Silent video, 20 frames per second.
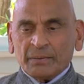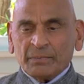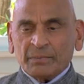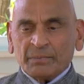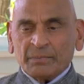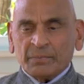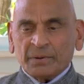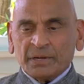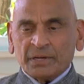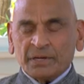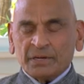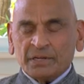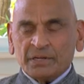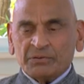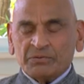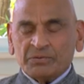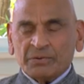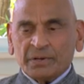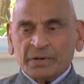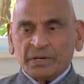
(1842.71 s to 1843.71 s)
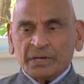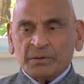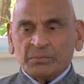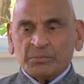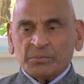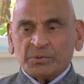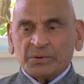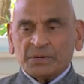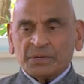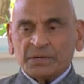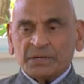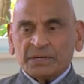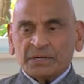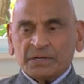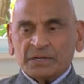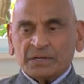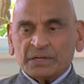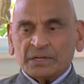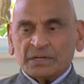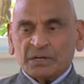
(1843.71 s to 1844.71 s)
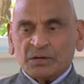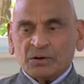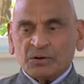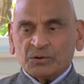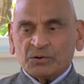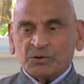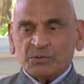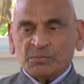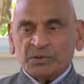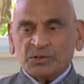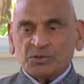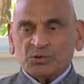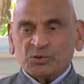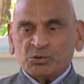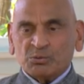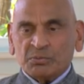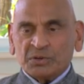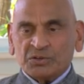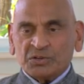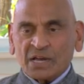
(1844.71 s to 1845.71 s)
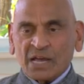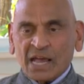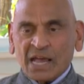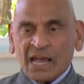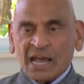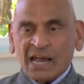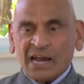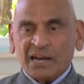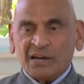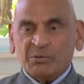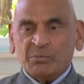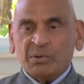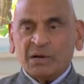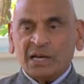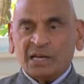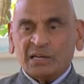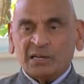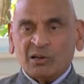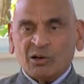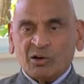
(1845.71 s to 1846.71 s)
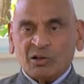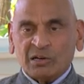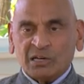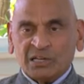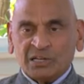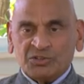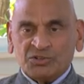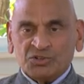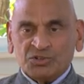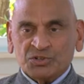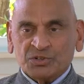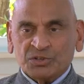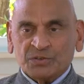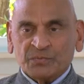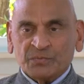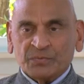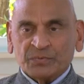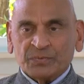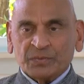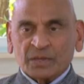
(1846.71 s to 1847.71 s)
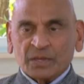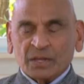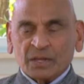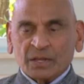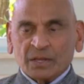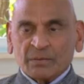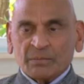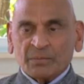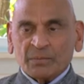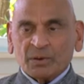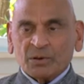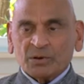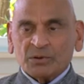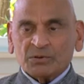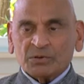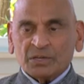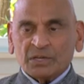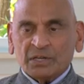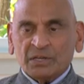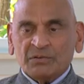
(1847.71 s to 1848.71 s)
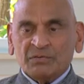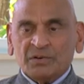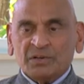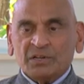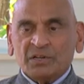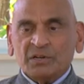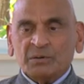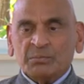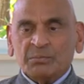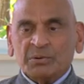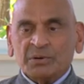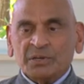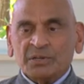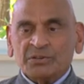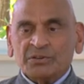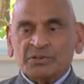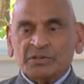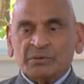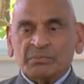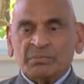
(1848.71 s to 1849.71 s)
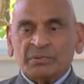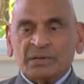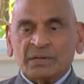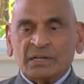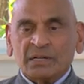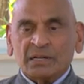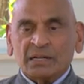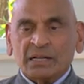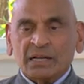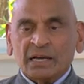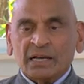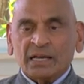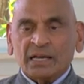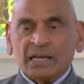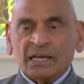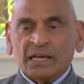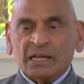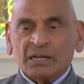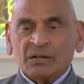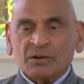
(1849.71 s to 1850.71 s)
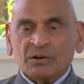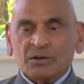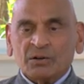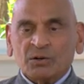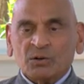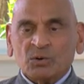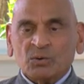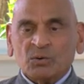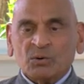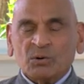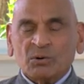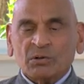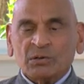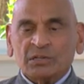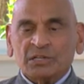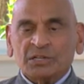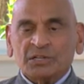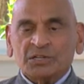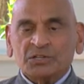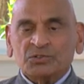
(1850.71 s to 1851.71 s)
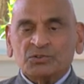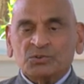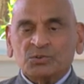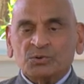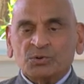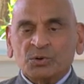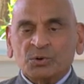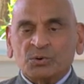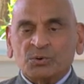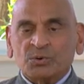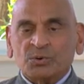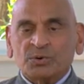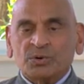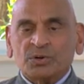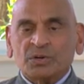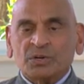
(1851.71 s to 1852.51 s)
But it is very important not to be so much had by knowledge. Because even in principle, I cannot know all there is to know.